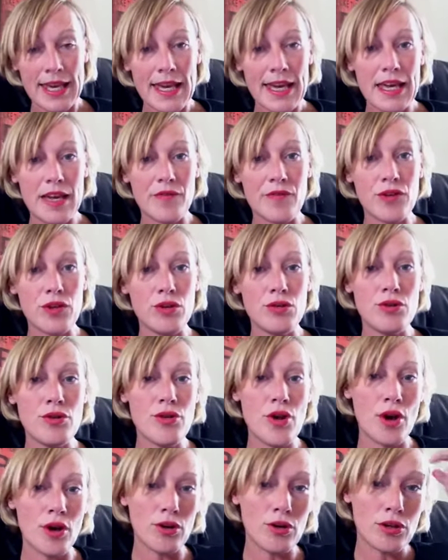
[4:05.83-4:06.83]
if you
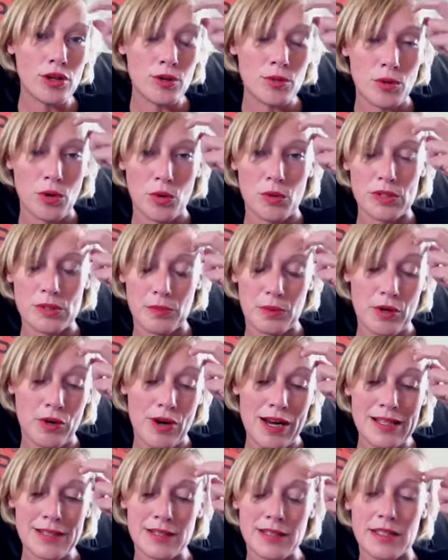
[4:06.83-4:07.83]
know you always
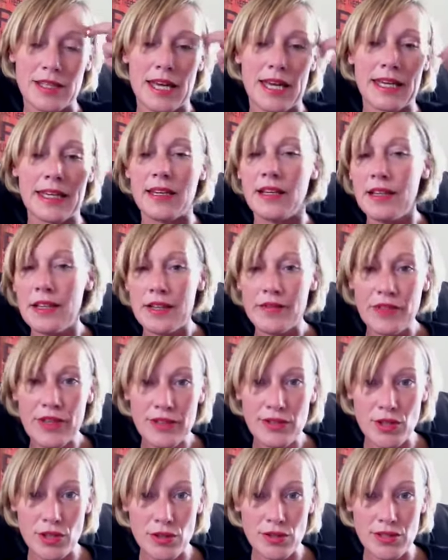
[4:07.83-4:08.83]
procrastinate,
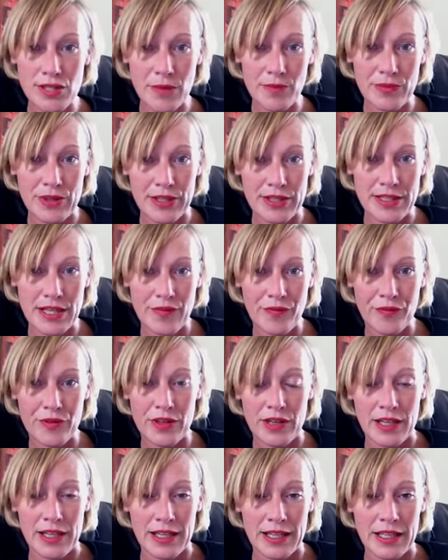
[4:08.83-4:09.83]
then do something
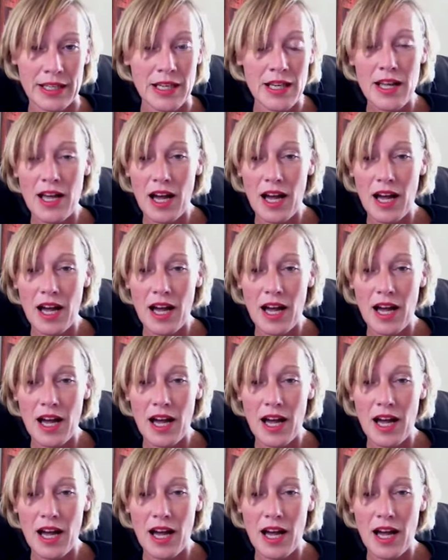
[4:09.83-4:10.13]
differently.